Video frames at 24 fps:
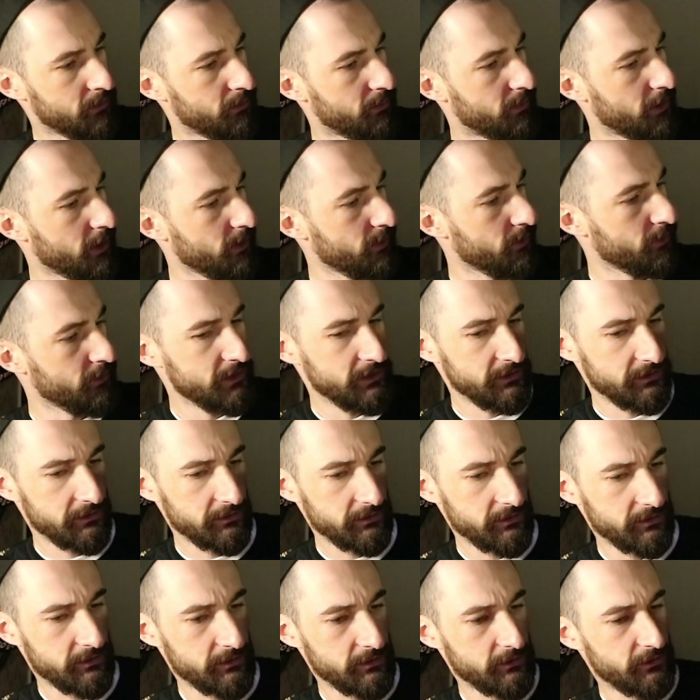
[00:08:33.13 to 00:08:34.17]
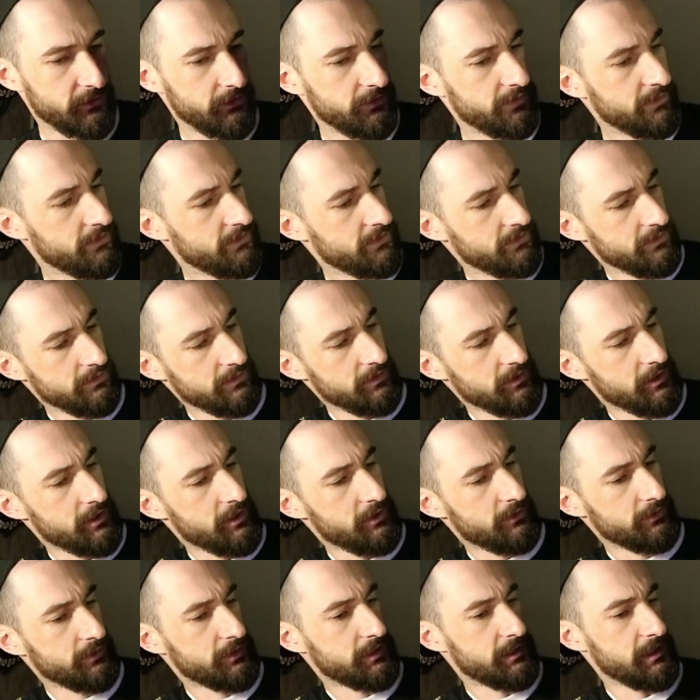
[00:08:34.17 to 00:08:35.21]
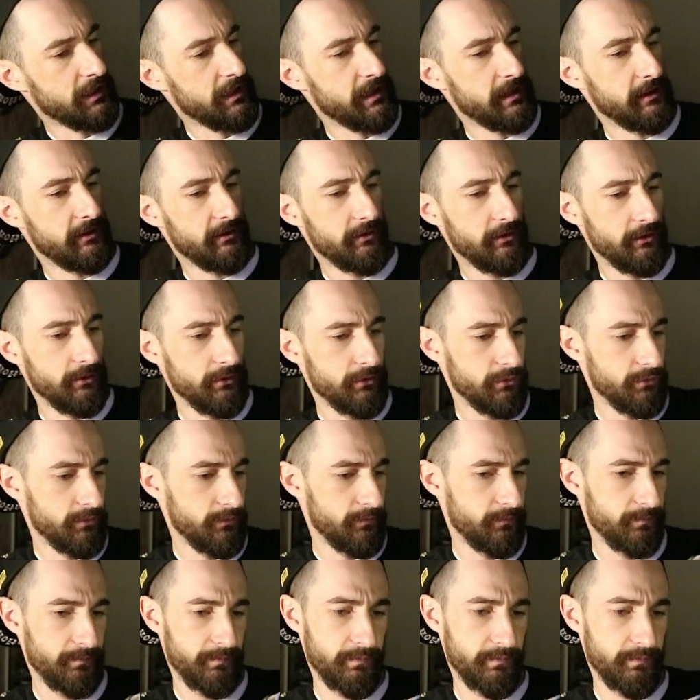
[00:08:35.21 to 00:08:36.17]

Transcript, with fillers: bubble is all clear too.